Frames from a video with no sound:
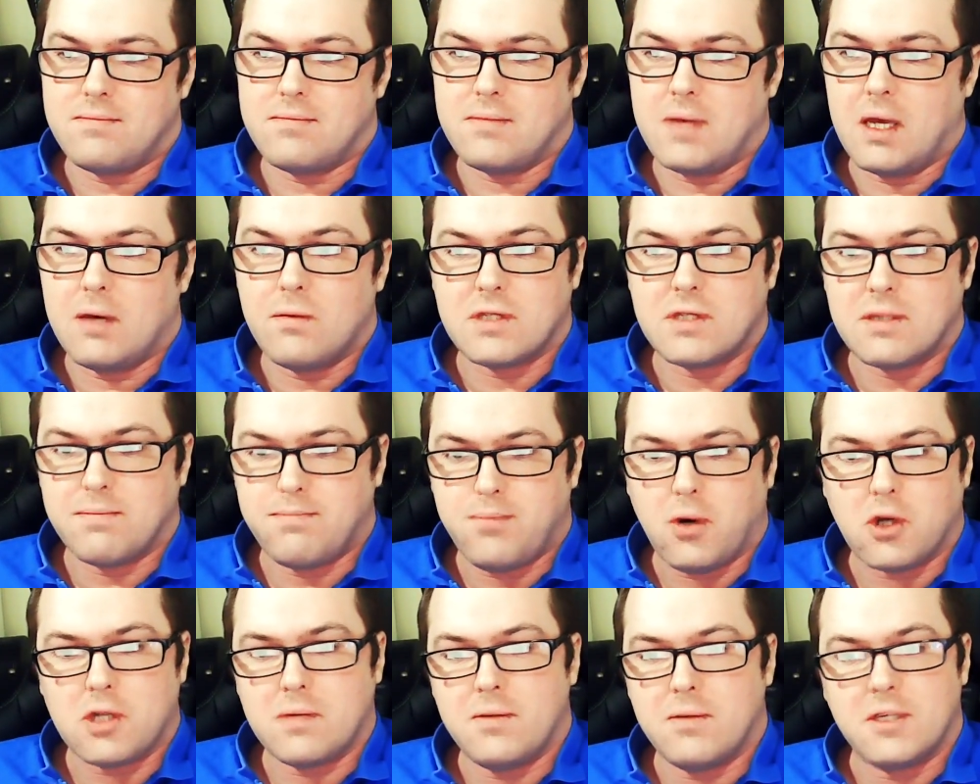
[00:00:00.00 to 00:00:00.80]
It was a
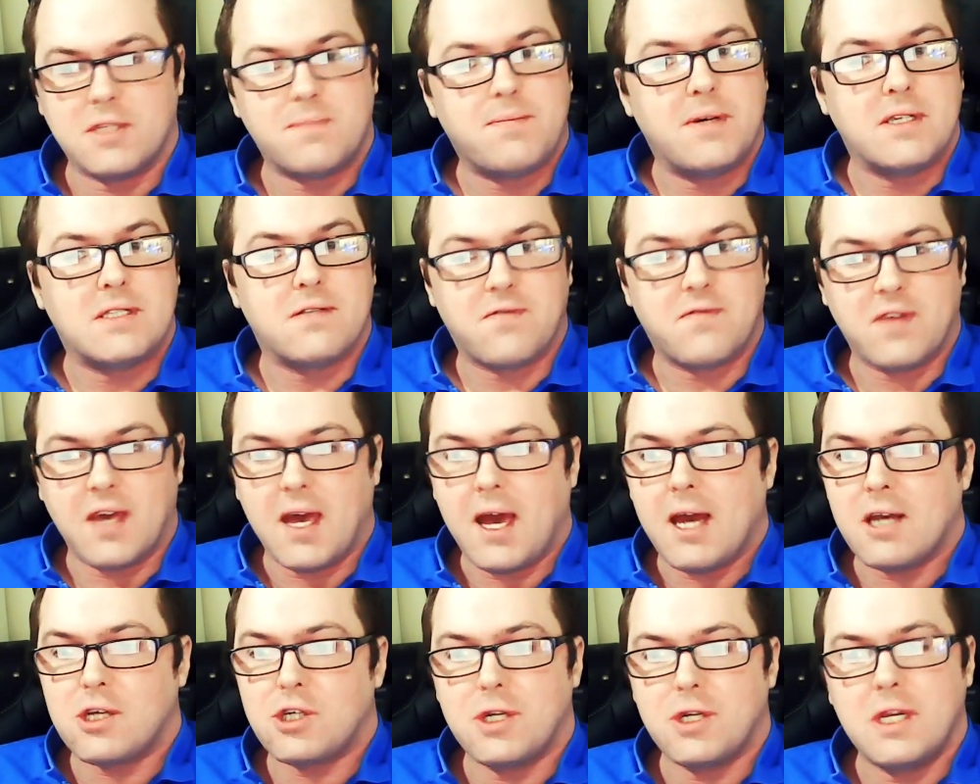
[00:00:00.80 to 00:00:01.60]
bottomless pit of
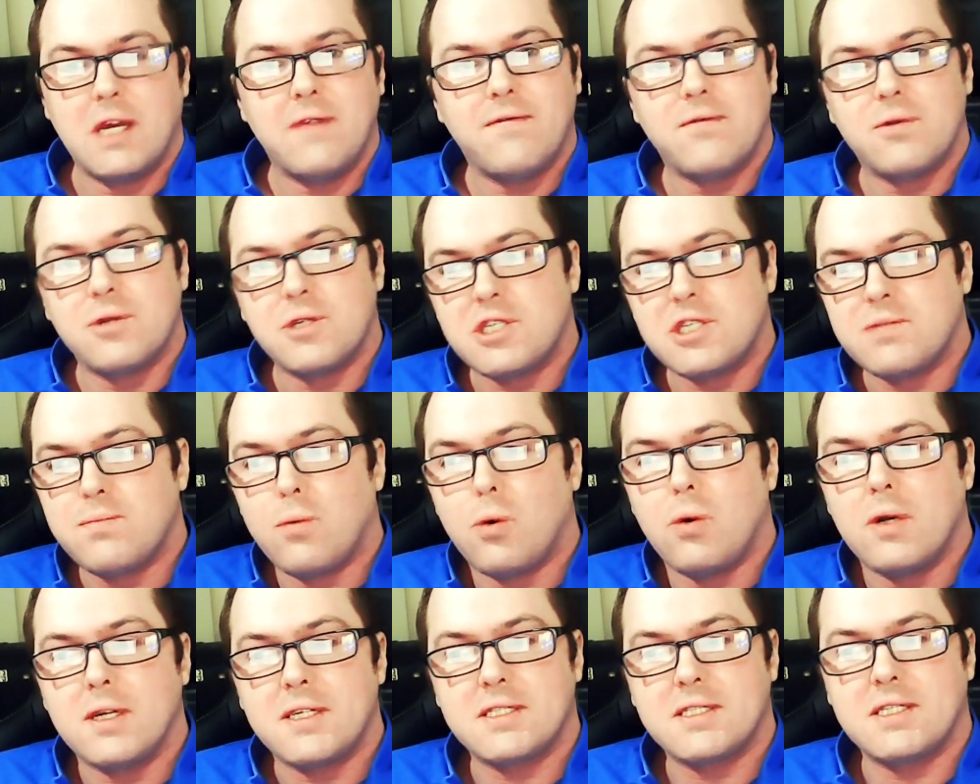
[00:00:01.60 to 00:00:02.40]
cash, and even the
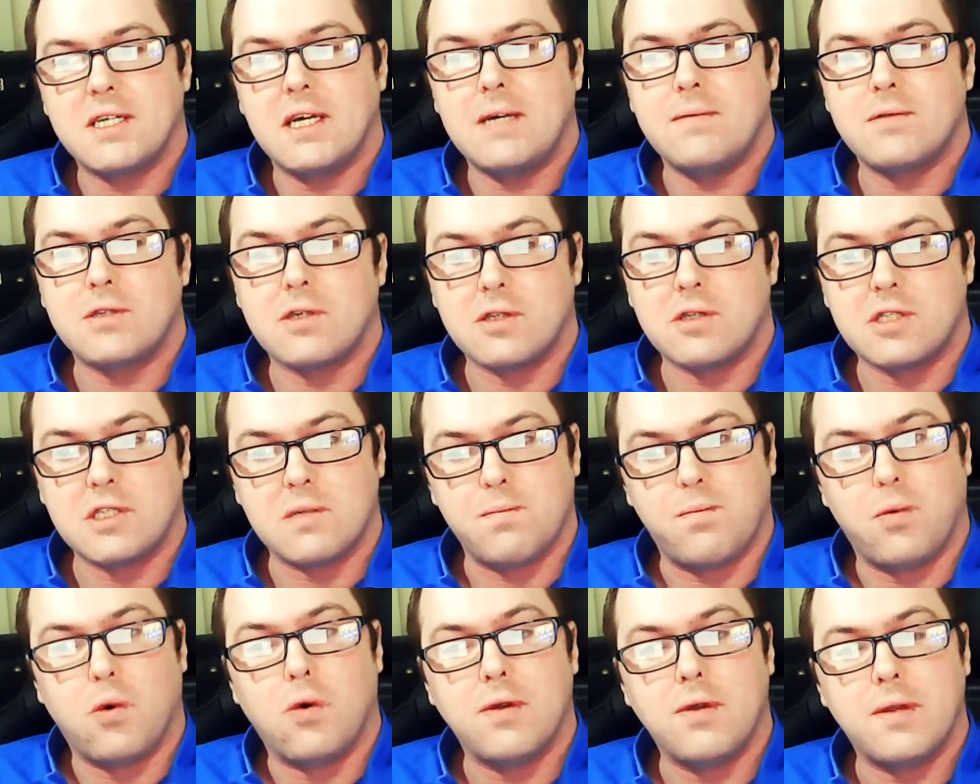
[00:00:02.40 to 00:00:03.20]
smallest teams could
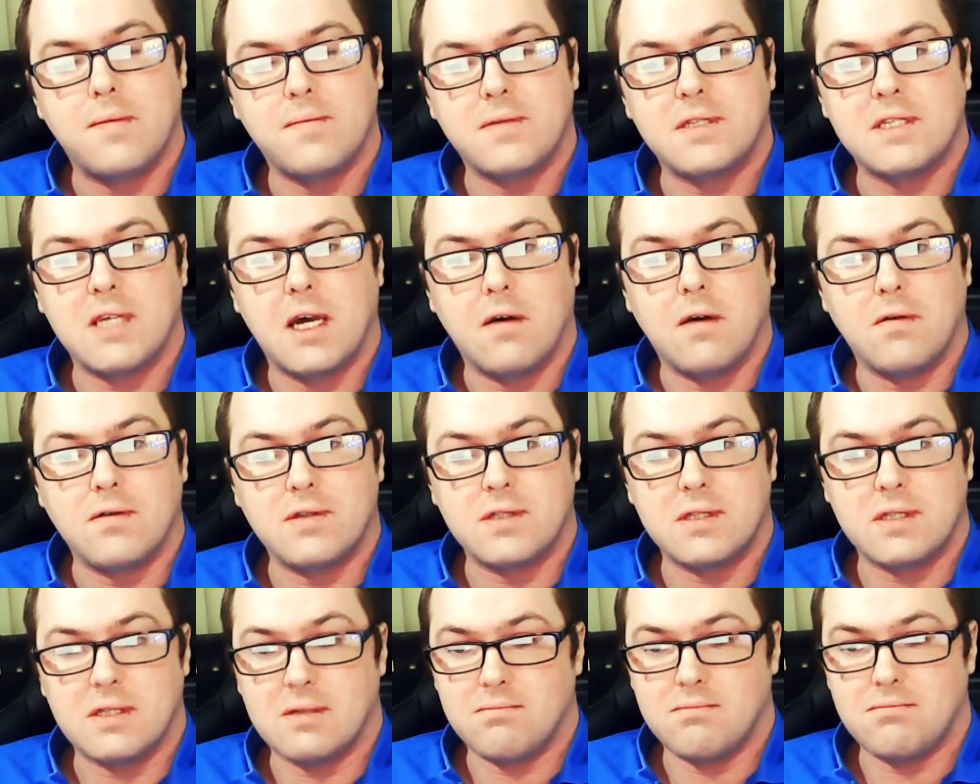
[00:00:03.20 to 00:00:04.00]
support
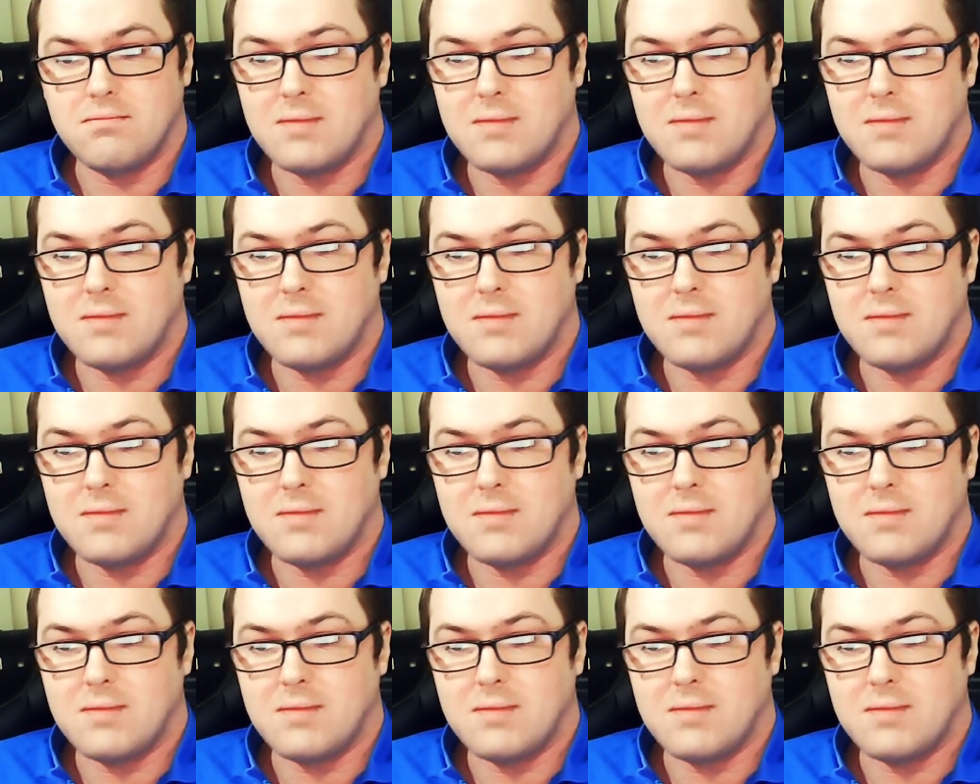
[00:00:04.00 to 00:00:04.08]
themselves